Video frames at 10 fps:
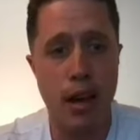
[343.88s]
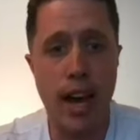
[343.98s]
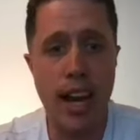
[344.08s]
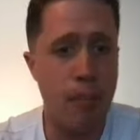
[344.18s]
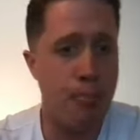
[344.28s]

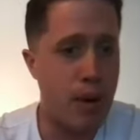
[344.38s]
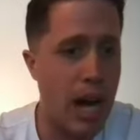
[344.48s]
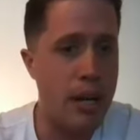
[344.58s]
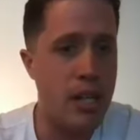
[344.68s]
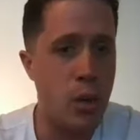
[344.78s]
I could
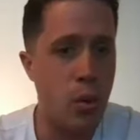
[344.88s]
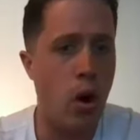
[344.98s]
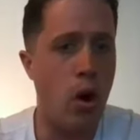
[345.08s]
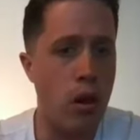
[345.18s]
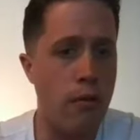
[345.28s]
probably do
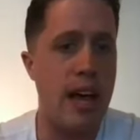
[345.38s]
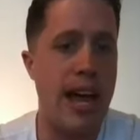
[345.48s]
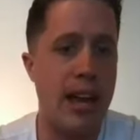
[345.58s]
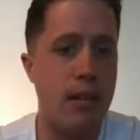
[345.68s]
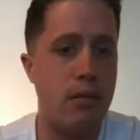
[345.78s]
all of
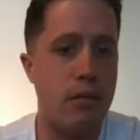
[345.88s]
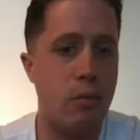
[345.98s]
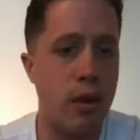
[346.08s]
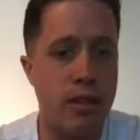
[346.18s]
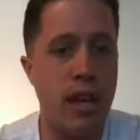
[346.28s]
that
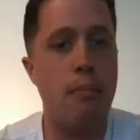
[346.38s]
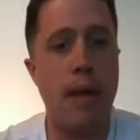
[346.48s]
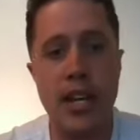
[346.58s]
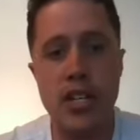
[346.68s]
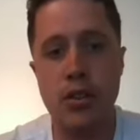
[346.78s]
within
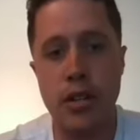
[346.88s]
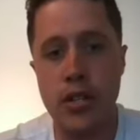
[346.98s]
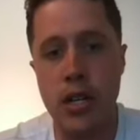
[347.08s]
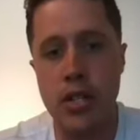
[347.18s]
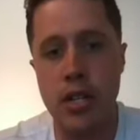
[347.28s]

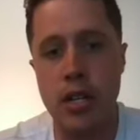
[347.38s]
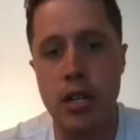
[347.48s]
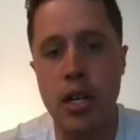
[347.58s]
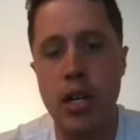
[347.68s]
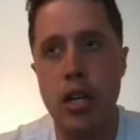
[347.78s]
MaaS360.
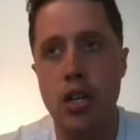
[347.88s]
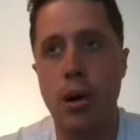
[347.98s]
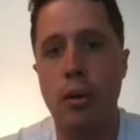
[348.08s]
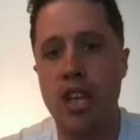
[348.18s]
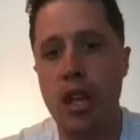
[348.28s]

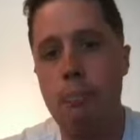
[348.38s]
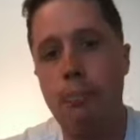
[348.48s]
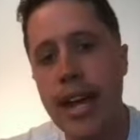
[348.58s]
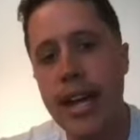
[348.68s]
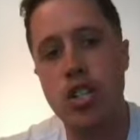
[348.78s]
So I would say the
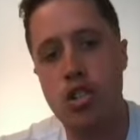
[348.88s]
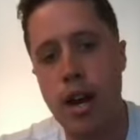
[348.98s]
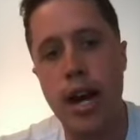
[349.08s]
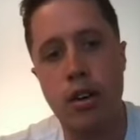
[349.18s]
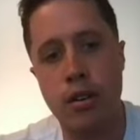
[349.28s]
biggest
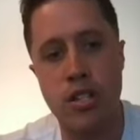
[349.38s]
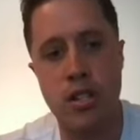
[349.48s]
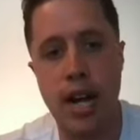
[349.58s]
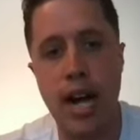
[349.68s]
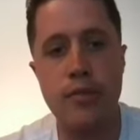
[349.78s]
trend, Chris,
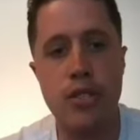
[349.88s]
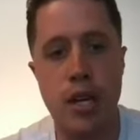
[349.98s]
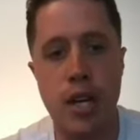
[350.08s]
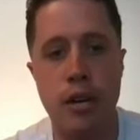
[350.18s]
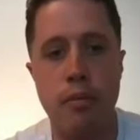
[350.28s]
that I've
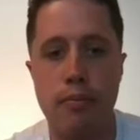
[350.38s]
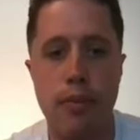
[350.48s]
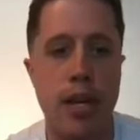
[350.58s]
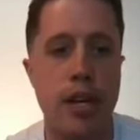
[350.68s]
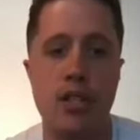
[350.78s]
seen
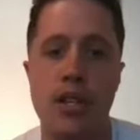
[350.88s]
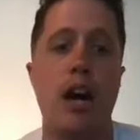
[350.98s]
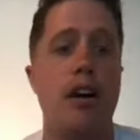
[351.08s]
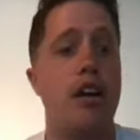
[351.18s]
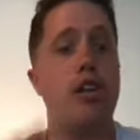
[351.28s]
is
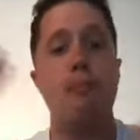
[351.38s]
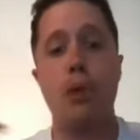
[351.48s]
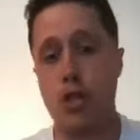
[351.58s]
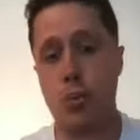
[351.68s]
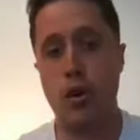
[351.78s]
now another
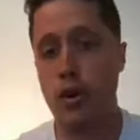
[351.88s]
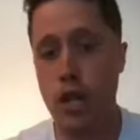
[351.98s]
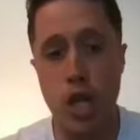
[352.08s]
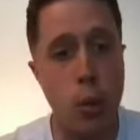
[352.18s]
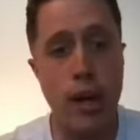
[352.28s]

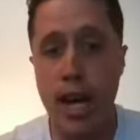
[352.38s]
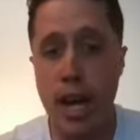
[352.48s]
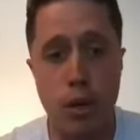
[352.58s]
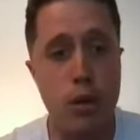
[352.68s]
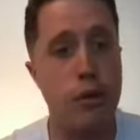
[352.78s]
buzzword,
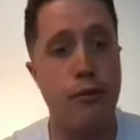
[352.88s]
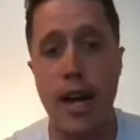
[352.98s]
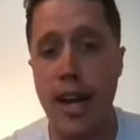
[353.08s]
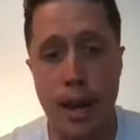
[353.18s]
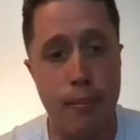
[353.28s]
UEM,
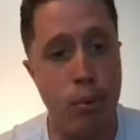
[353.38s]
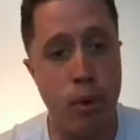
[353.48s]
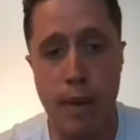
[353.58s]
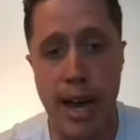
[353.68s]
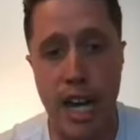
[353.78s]
Unified
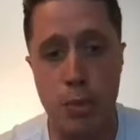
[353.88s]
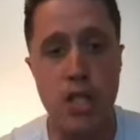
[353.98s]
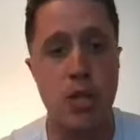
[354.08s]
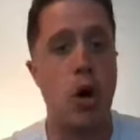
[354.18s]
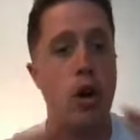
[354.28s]
Endpoint
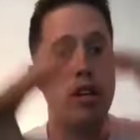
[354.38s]
Management. So all